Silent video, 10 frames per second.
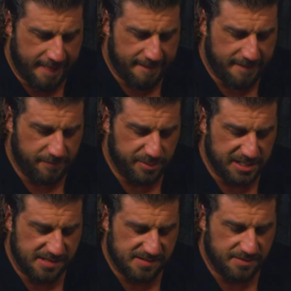
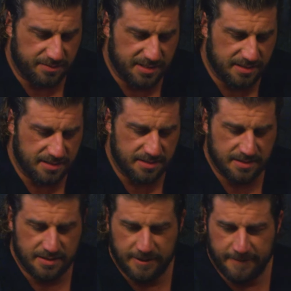easy for me
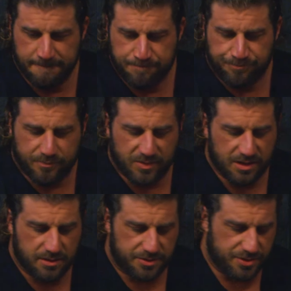
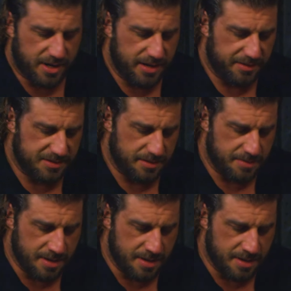to look dry all the time.